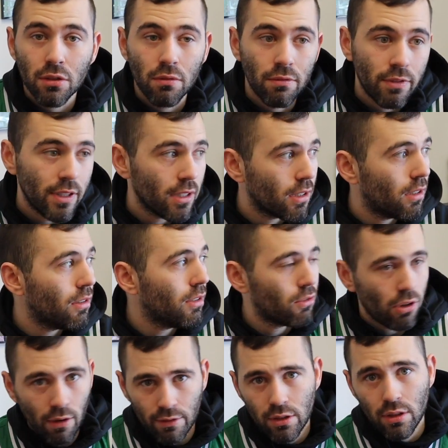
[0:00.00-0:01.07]
So vehicle is
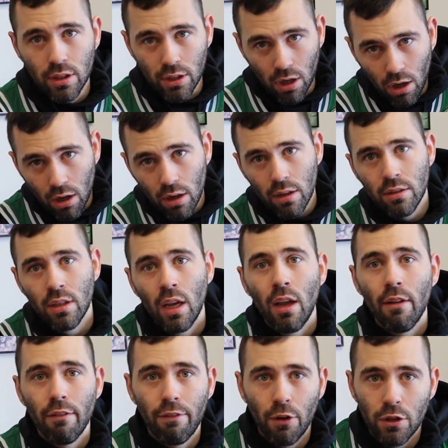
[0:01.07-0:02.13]
obviously cars,
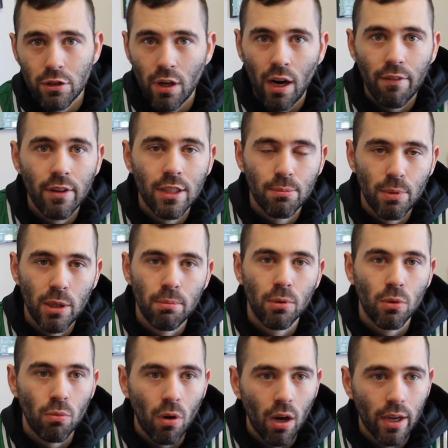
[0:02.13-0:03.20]
foot traffic's
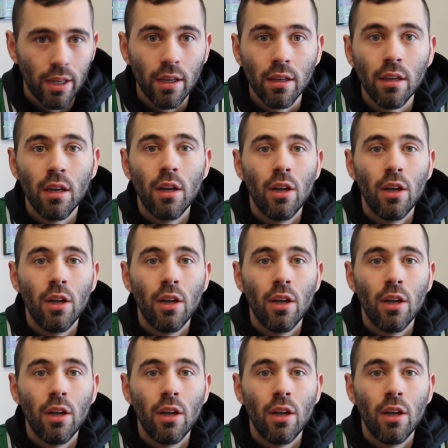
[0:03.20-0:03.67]
people walking.